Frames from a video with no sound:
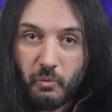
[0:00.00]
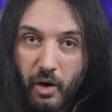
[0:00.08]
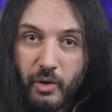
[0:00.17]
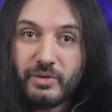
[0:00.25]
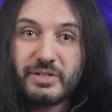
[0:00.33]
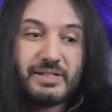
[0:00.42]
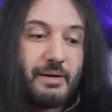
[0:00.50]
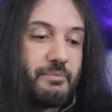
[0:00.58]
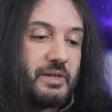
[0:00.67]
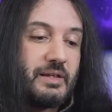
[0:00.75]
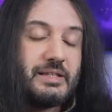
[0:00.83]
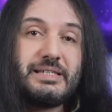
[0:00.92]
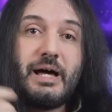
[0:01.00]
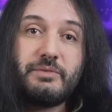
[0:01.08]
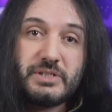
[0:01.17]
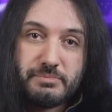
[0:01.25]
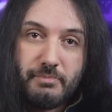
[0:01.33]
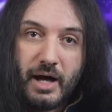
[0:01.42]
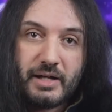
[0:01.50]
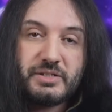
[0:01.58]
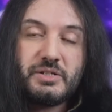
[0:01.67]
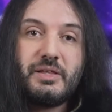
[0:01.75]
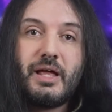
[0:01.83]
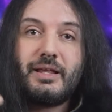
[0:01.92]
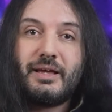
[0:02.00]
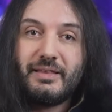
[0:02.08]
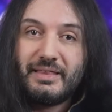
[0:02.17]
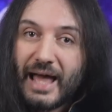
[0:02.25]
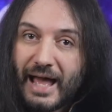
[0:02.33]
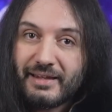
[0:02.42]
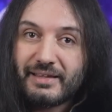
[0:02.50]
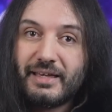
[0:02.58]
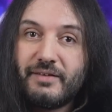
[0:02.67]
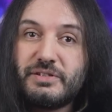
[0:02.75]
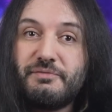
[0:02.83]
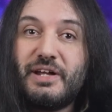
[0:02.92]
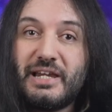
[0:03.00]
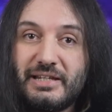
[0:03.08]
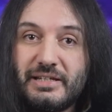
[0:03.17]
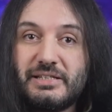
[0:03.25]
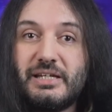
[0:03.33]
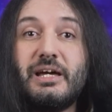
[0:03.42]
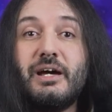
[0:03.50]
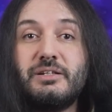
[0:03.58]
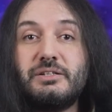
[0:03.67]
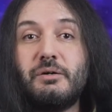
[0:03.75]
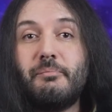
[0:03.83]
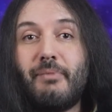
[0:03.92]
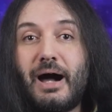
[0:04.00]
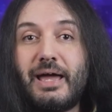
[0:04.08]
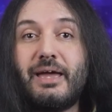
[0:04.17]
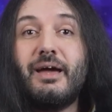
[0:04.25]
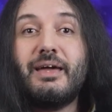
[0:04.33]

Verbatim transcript: quote something that sounds smart so that that gives validity to my